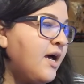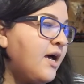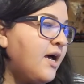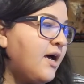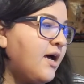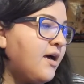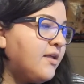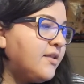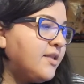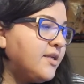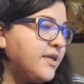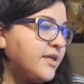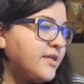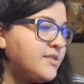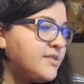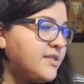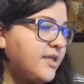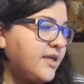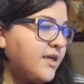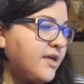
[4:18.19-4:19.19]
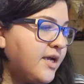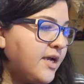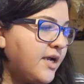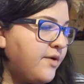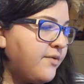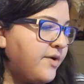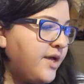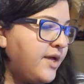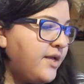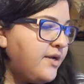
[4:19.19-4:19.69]
Uh, the next thing I
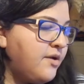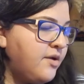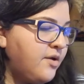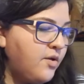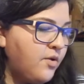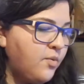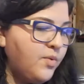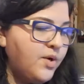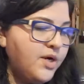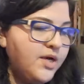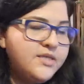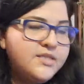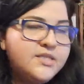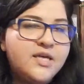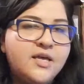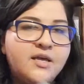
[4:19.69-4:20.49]
read was